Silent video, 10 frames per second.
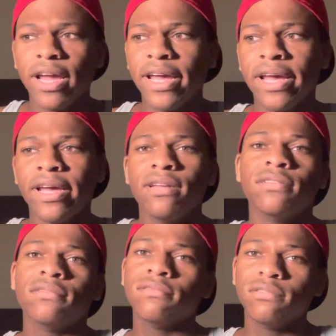
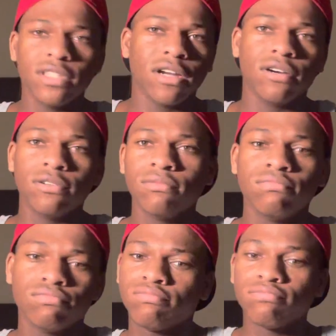and you know,
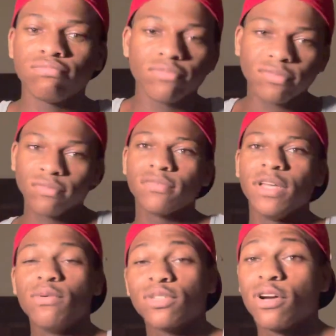
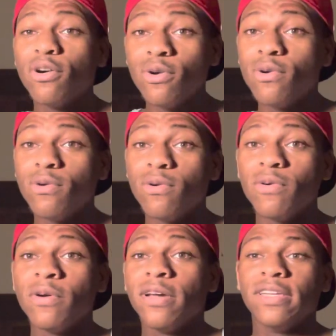it was cool.